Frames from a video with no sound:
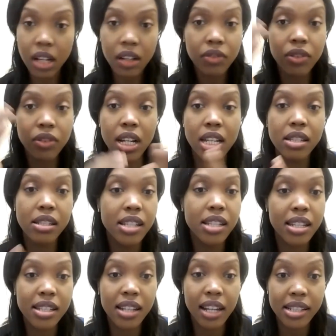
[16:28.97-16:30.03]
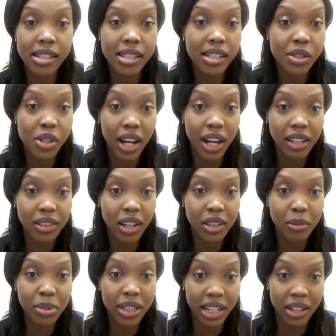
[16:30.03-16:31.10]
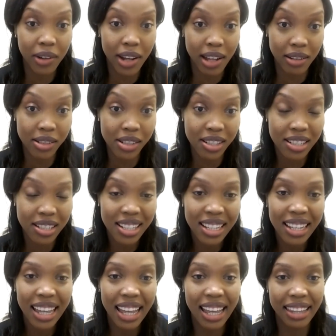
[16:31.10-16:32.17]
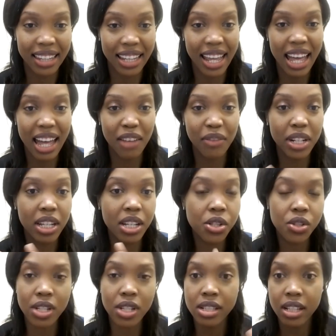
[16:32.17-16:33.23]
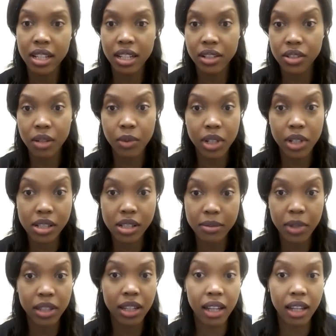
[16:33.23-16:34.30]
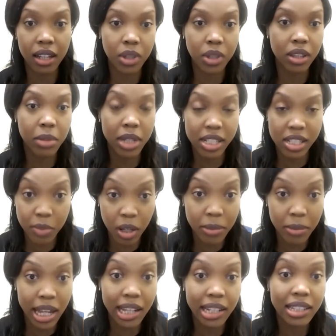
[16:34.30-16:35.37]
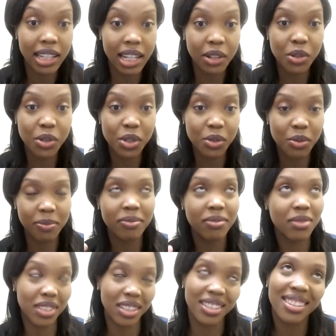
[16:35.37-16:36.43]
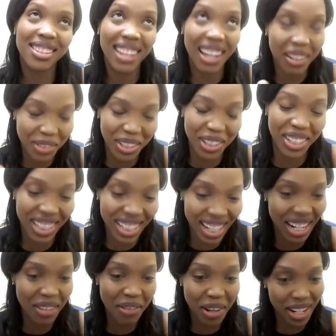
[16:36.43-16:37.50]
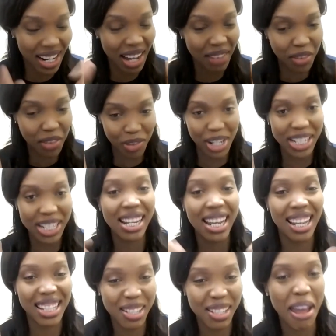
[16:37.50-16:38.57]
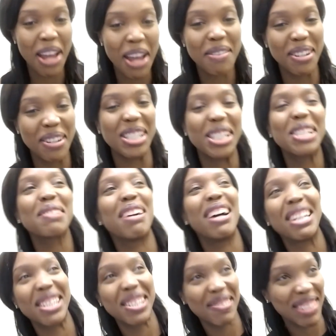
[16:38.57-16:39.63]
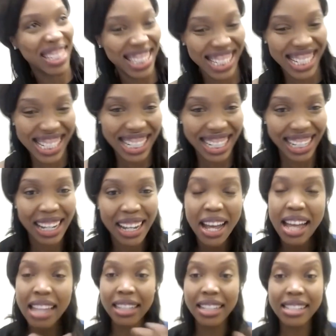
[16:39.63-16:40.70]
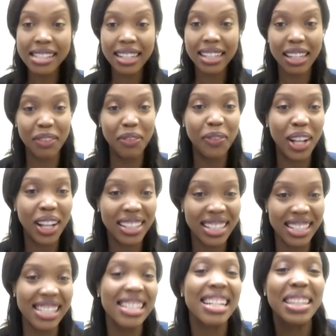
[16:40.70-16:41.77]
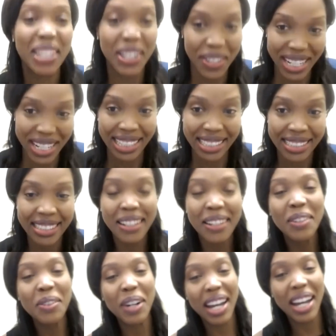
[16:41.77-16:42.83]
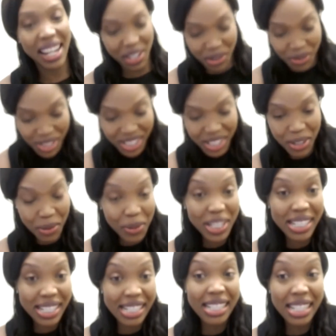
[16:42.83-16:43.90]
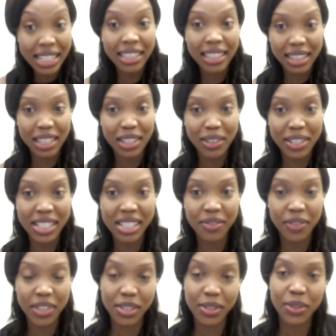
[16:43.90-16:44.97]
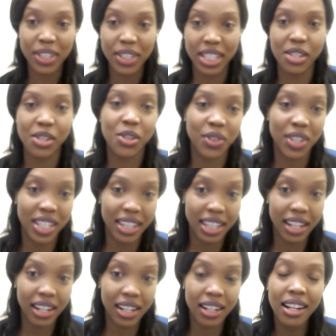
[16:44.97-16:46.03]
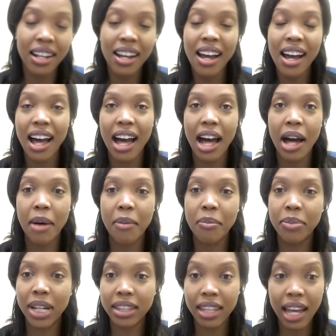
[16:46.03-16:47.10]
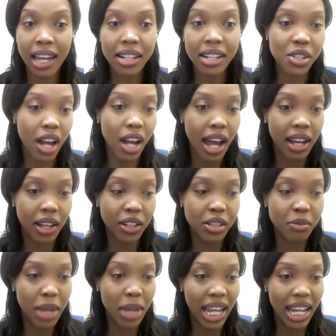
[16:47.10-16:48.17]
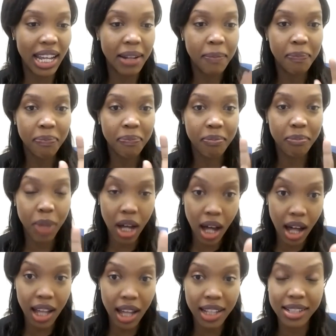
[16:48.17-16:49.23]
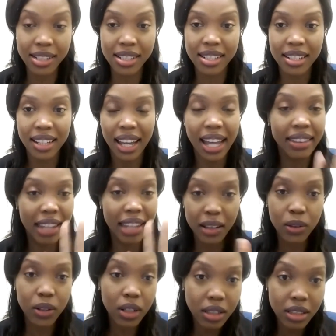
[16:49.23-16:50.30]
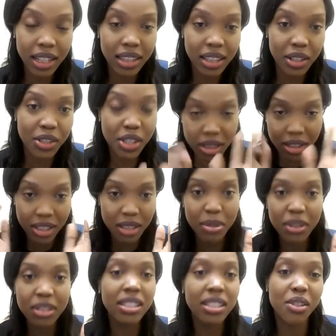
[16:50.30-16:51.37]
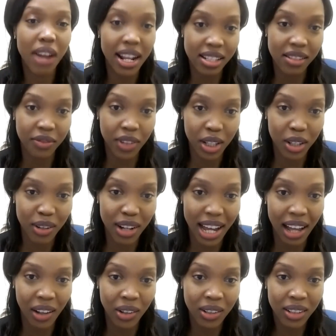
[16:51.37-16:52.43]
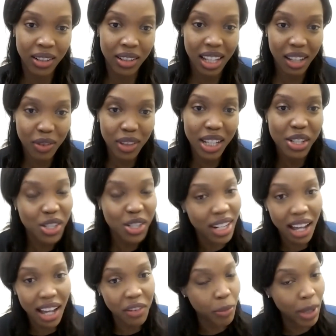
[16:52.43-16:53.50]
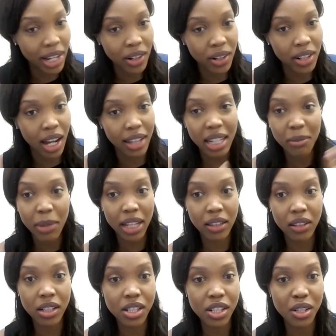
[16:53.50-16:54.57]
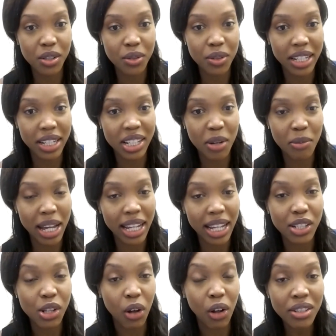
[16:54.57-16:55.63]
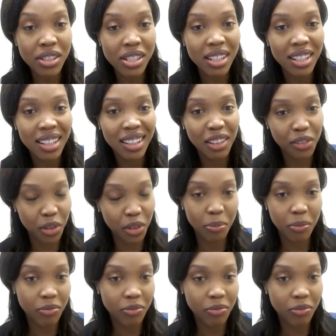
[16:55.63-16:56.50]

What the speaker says: for instance, I see a child on the playground and they have an injury, say someone hits them on the head with a baseball bat, that will hurt anyone and have a very intense pain response. But let's say they fall and skin their knee. And you can see that there is physical injury there. But that child may pause and they look like they're deliberately trying to figure out if they should have pain or not. They might look to a nearby adult for